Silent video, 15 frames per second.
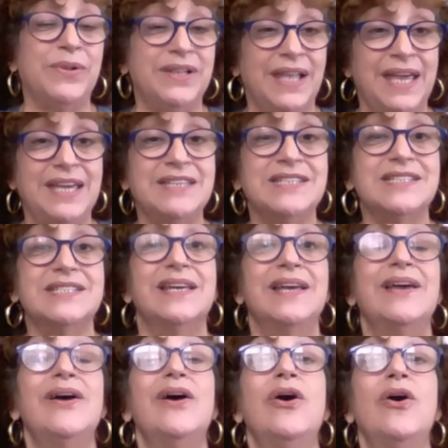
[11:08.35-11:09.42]
place
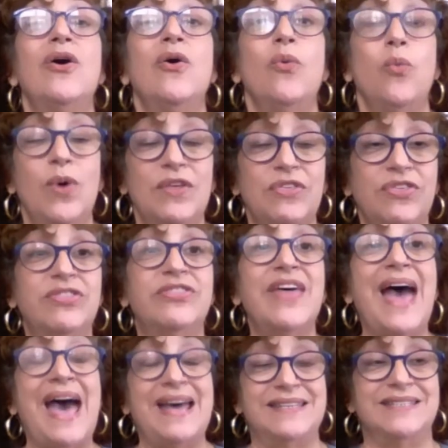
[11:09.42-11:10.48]
with
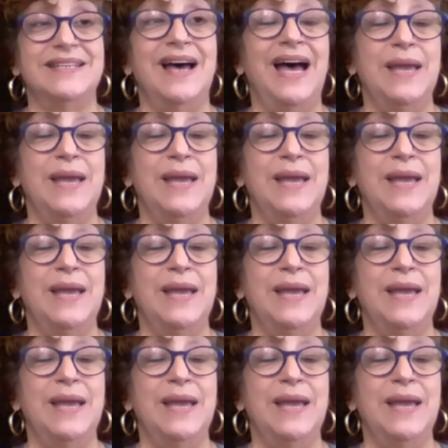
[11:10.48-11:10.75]
that.